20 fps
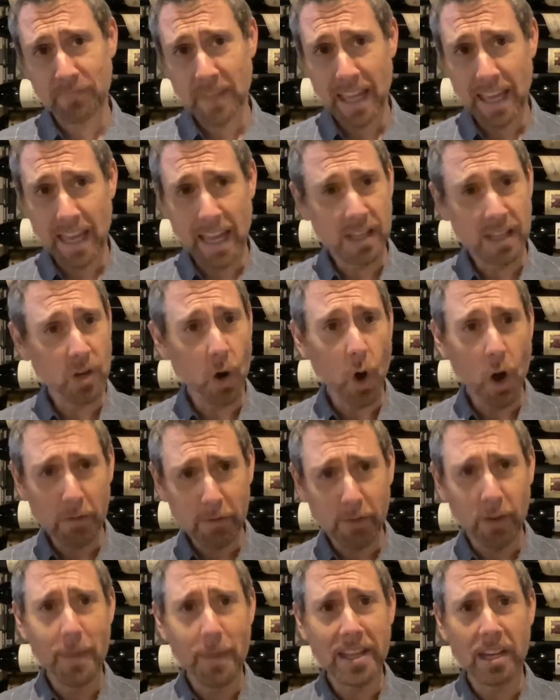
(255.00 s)
It's all
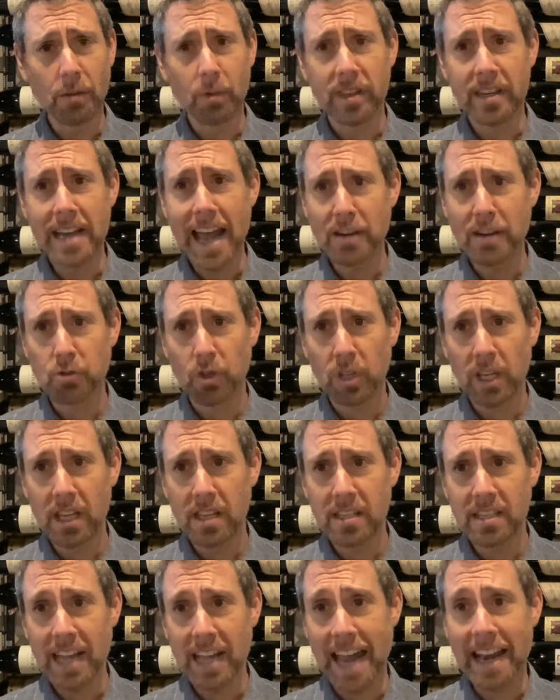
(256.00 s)
fermented with natural
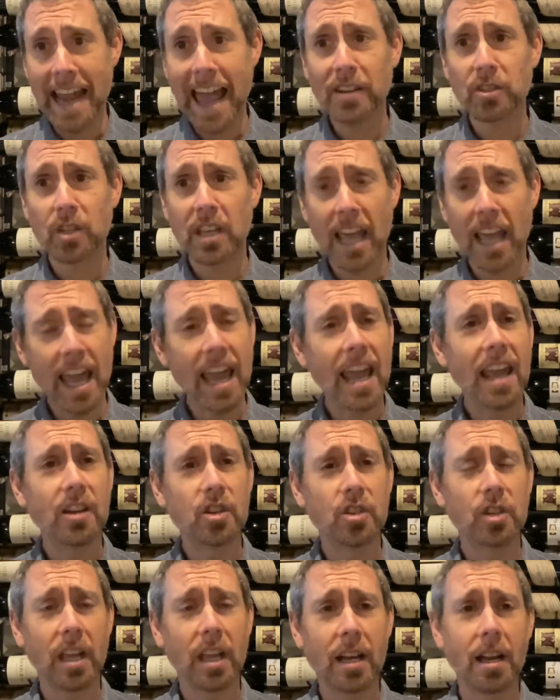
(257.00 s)
yeast and actually
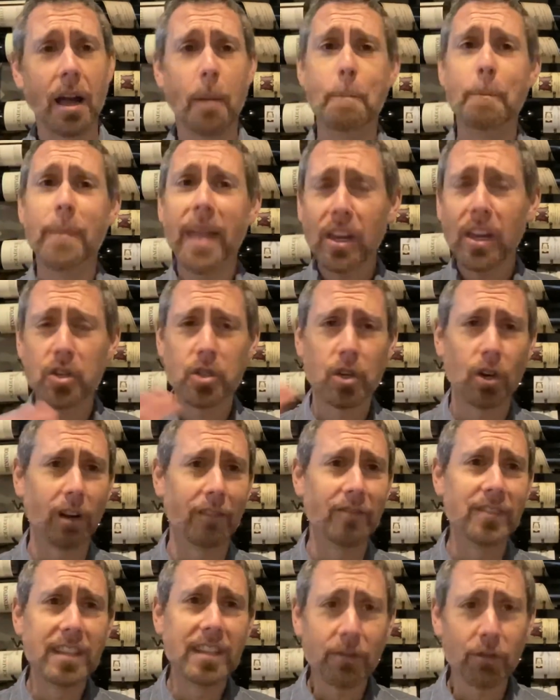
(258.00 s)
aged in a mixture
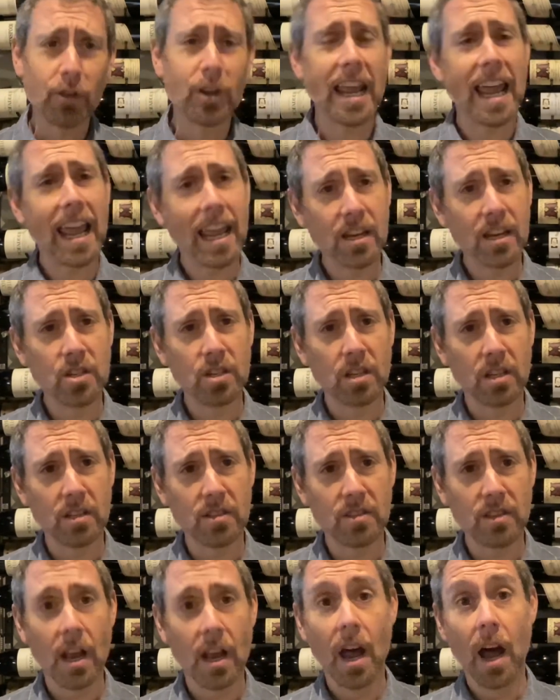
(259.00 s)
of different
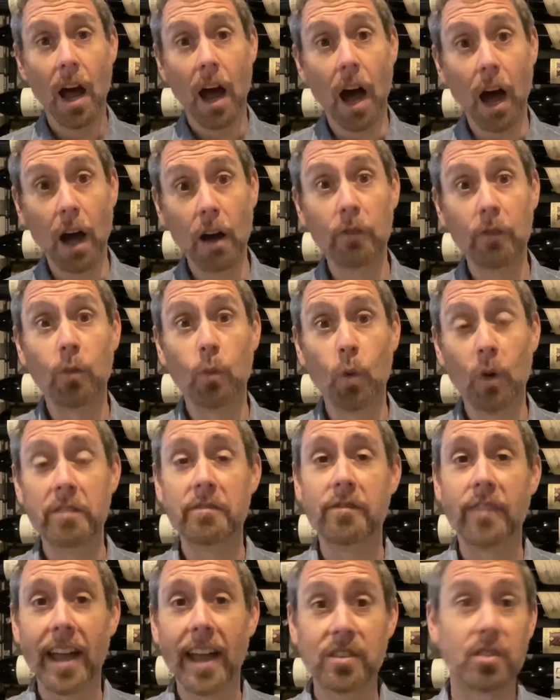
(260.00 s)
ages of wood
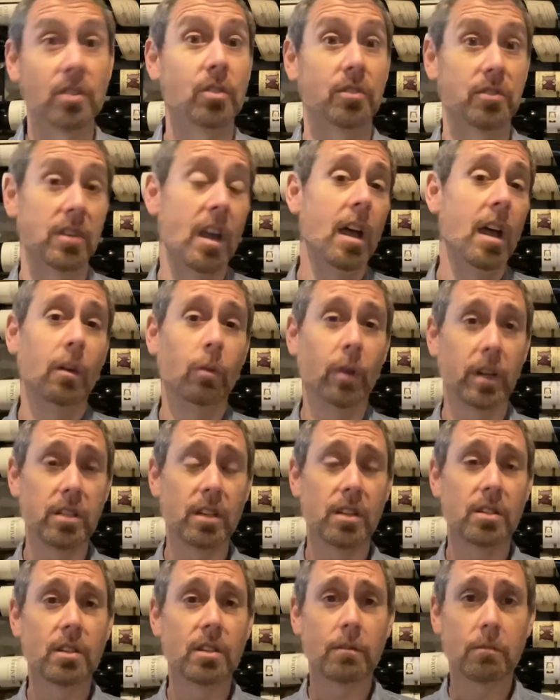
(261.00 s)
vessels, which
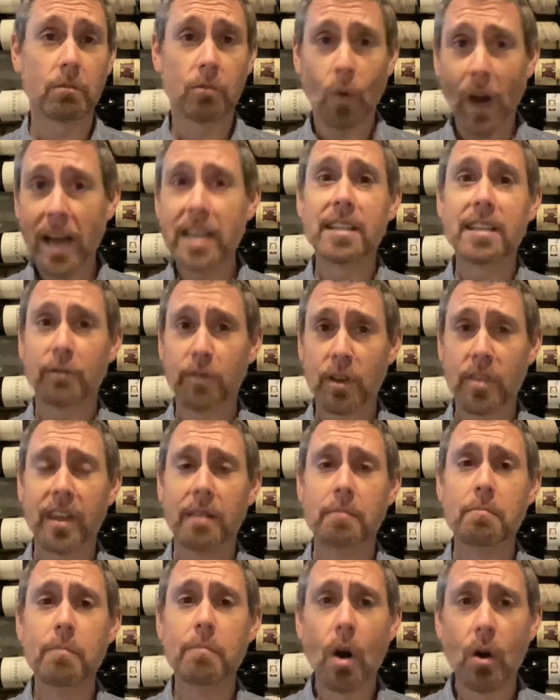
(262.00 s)
is quite different
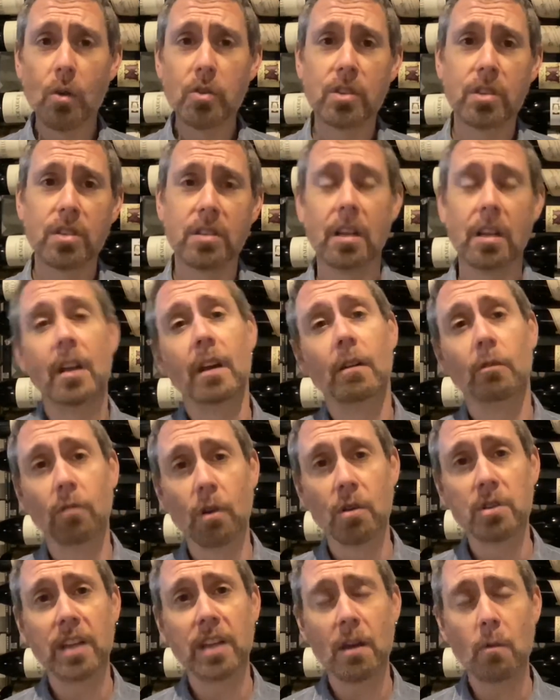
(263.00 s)
than most
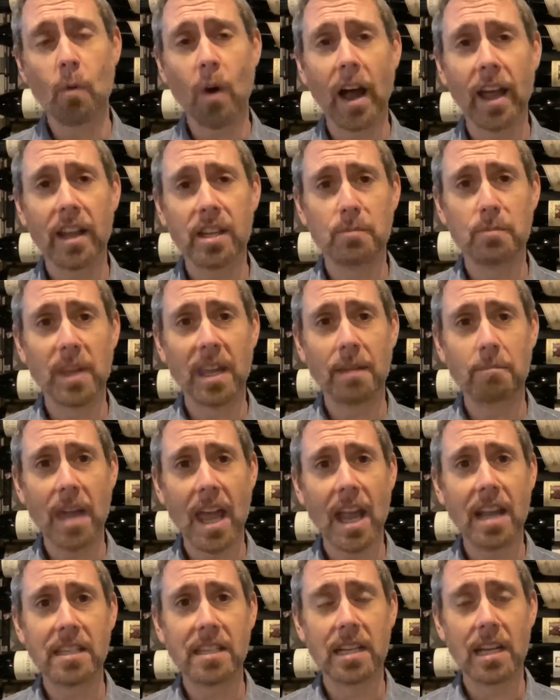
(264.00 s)
rosé wines being
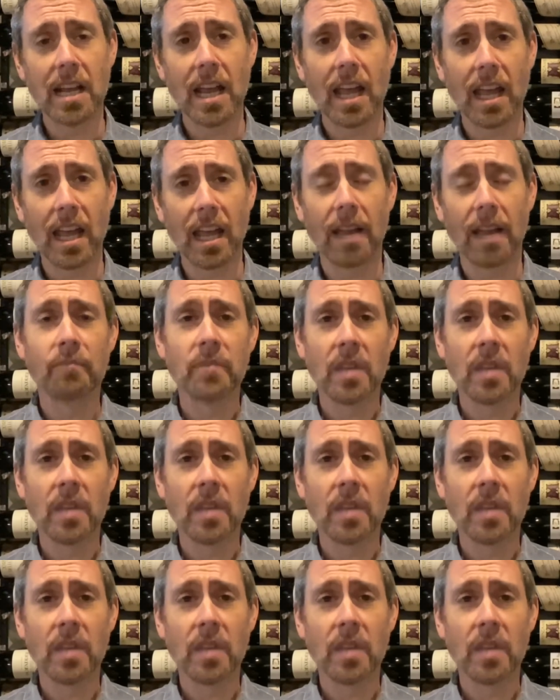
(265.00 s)
made today,